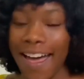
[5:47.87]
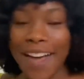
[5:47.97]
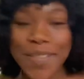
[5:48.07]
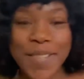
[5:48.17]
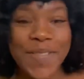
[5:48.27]

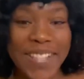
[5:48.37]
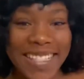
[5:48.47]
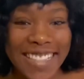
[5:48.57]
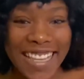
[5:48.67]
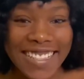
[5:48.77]
I'm super
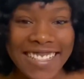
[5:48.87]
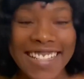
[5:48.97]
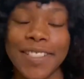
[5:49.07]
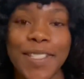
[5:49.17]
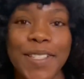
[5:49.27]
excited.
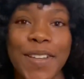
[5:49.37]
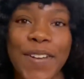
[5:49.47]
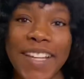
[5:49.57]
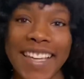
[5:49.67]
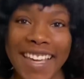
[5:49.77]
So
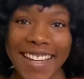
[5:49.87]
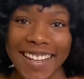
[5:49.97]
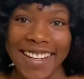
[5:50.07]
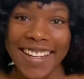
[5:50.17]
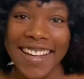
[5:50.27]

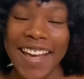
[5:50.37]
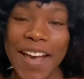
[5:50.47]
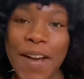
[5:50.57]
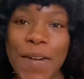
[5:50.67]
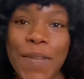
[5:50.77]
again,
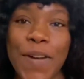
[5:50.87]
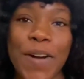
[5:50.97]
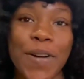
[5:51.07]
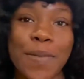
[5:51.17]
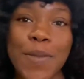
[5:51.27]

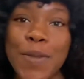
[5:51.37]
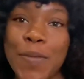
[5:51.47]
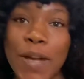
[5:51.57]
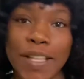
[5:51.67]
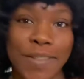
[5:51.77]
welcome to
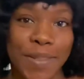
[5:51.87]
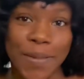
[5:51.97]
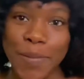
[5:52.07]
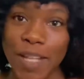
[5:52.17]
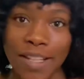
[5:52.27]
my
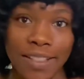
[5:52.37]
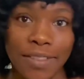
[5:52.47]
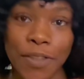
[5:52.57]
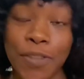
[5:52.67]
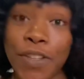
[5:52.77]
YouTube channel.
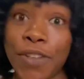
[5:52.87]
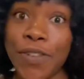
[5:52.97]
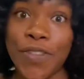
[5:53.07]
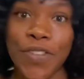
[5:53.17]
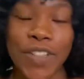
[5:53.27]
Feel
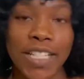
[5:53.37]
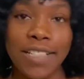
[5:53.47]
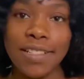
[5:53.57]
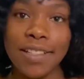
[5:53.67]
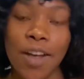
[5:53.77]

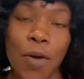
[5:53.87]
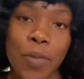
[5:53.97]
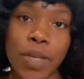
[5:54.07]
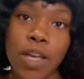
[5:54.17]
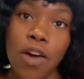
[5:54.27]
free to call
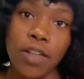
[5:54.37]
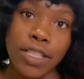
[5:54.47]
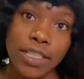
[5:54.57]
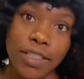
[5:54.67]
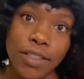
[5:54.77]
me
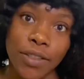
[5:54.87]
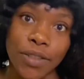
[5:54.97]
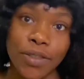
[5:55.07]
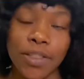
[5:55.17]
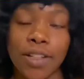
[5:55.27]

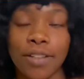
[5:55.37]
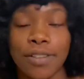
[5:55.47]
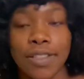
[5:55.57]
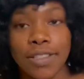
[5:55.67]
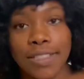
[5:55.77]
Olaedo
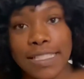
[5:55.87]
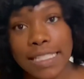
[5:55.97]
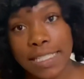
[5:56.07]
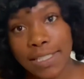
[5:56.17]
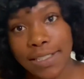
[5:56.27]
or
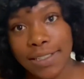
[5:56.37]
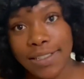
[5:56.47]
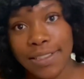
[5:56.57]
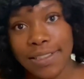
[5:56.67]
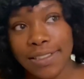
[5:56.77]

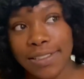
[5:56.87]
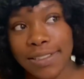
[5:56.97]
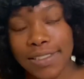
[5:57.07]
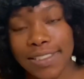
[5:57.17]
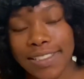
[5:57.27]
D,
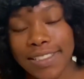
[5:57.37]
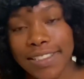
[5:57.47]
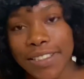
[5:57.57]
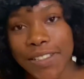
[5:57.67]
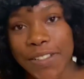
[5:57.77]

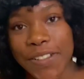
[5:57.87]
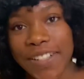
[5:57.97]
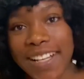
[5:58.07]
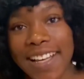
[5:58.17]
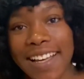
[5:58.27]
you know,
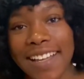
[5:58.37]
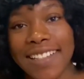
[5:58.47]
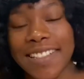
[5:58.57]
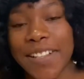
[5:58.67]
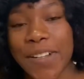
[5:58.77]

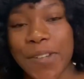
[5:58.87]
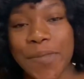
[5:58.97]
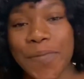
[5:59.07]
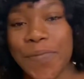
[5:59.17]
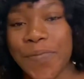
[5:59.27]
and
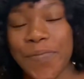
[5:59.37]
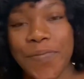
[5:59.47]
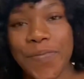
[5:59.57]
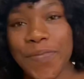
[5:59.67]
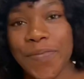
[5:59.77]

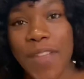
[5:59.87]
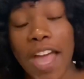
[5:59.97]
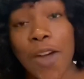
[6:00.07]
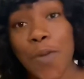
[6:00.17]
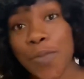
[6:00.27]
I
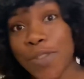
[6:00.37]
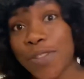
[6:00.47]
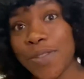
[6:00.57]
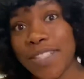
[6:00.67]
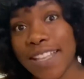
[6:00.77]
hope you
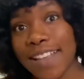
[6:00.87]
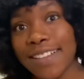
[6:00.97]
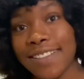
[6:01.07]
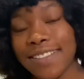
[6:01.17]
do stay.